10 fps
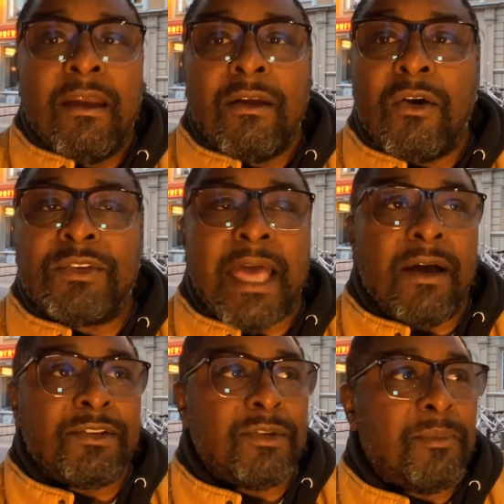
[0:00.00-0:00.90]
go
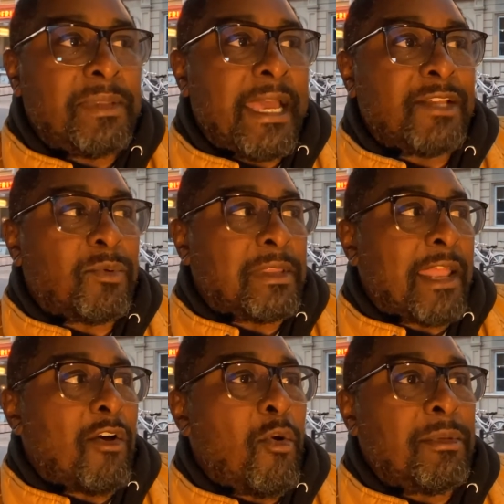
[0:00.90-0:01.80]
down to a place where a lot
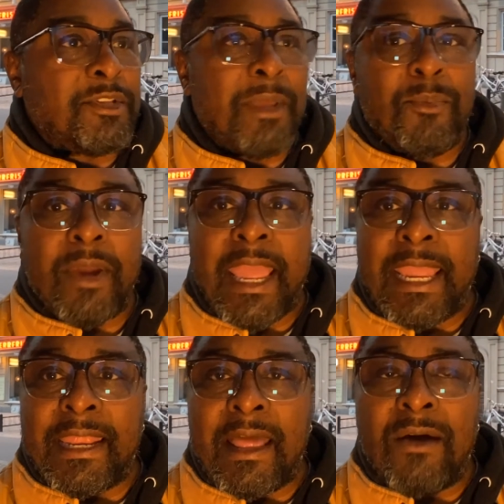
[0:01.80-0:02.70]
of homeless people are
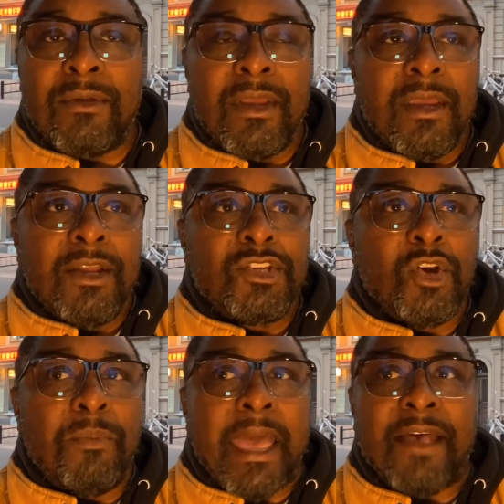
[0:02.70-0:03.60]
hanging out.
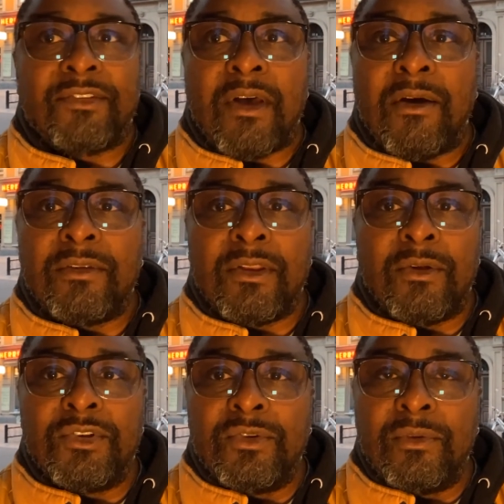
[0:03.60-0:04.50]
She'll pass out, you
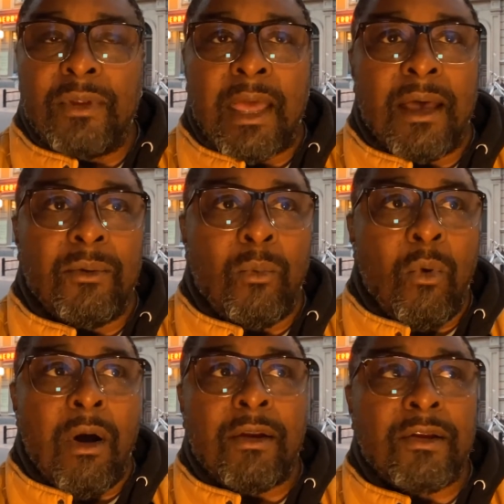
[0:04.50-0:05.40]
know, uh,
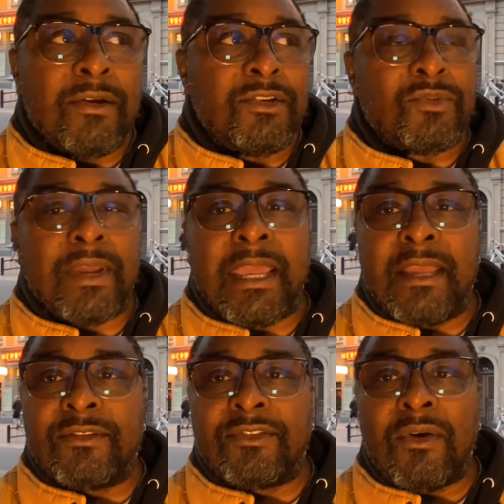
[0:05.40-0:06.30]
water,
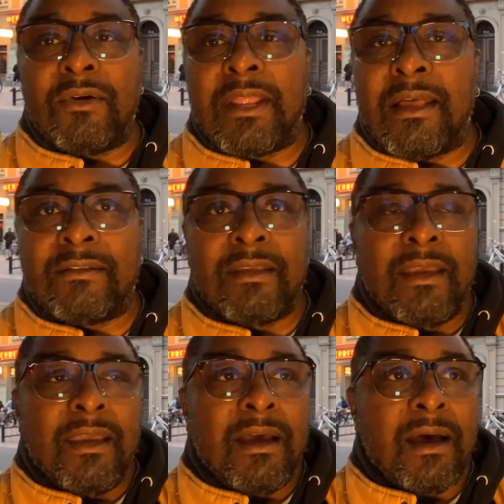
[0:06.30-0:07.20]
drinks, sodas,
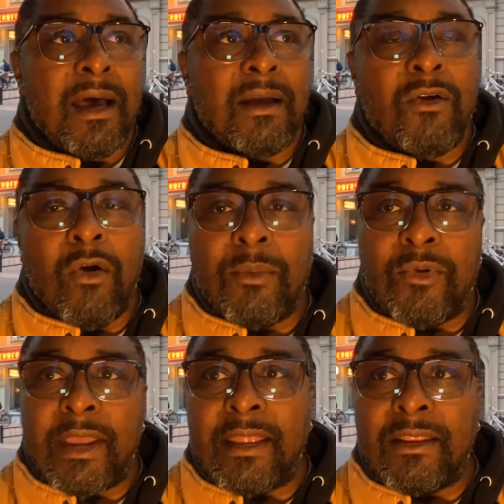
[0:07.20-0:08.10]
uh,
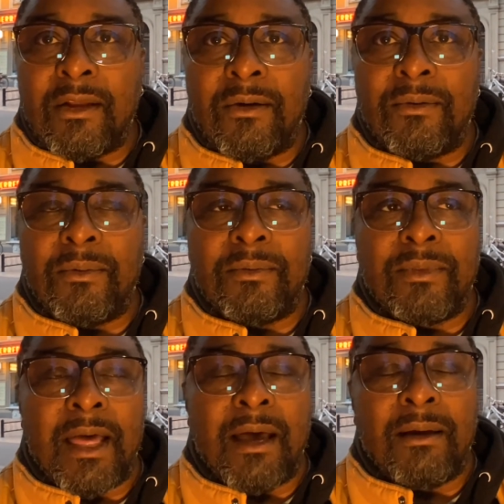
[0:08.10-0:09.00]
cornbread, you know,
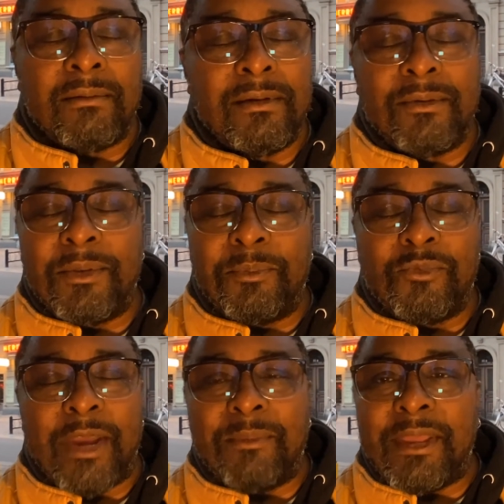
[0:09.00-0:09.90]
uh, with
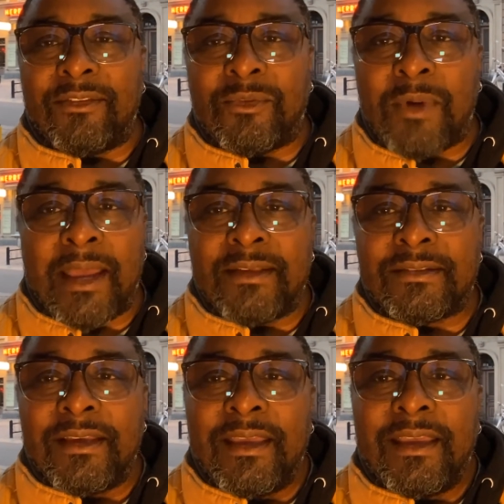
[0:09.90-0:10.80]
red beans and rice,
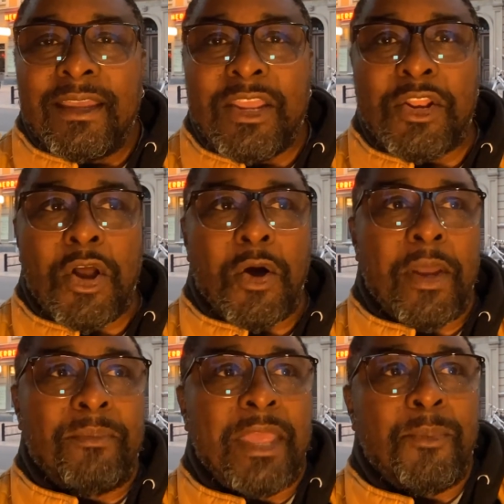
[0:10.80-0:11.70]
you know,
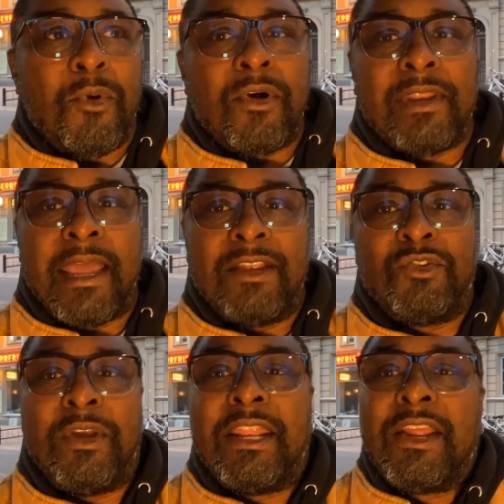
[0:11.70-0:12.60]
and people are like
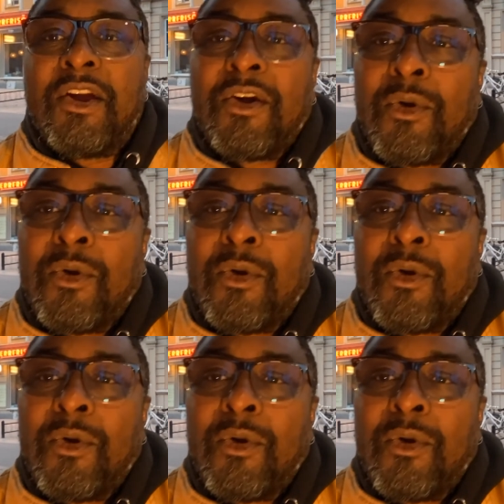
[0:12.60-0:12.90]
treating her